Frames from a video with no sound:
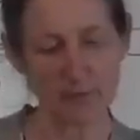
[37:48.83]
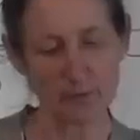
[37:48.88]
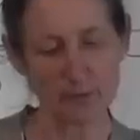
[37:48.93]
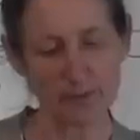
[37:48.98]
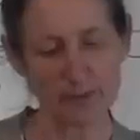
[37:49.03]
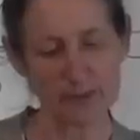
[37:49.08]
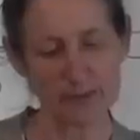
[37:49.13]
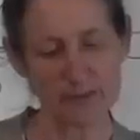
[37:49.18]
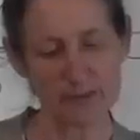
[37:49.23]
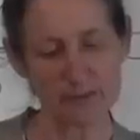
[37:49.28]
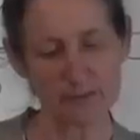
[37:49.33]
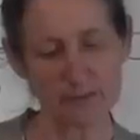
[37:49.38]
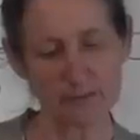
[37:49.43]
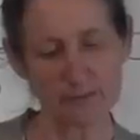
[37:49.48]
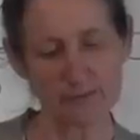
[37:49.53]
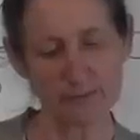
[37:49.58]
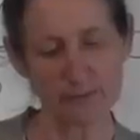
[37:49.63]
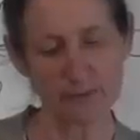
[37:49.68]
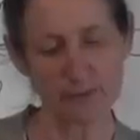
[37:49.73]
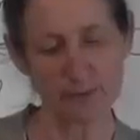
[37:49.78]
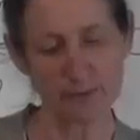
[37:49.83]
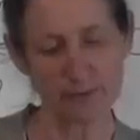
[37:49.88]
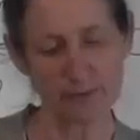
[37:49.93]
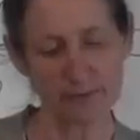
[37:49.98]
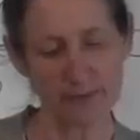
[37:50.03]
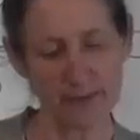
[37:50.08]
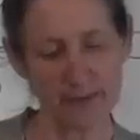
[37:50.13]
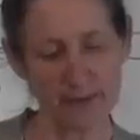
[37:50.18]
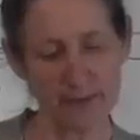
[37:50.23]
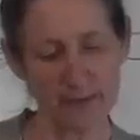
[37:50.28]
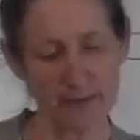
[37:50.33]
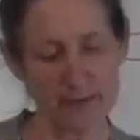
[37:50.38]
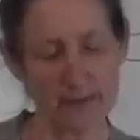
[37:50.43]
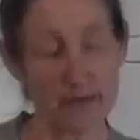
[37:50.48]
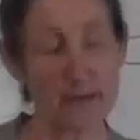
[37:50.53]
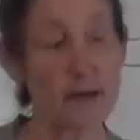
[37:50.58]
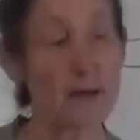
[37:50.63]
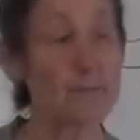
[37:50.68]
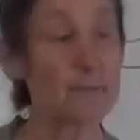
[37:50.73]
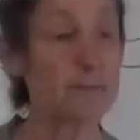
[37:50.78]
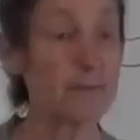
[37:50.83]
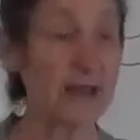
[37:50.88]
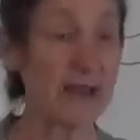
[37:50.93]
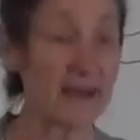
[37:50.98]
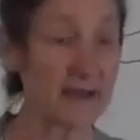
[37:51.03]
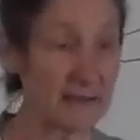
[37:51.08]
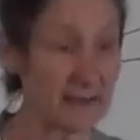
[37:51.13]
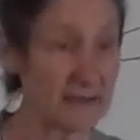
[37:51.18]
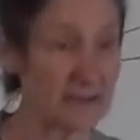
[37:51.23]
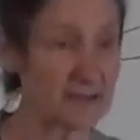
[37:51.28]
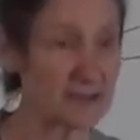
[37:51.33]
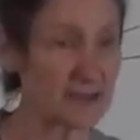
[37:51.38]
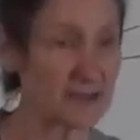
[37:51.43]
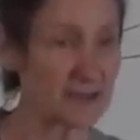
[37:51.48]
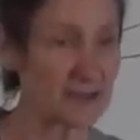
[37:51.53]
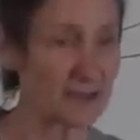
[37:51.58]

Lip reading: Put his little foot on there, bandaged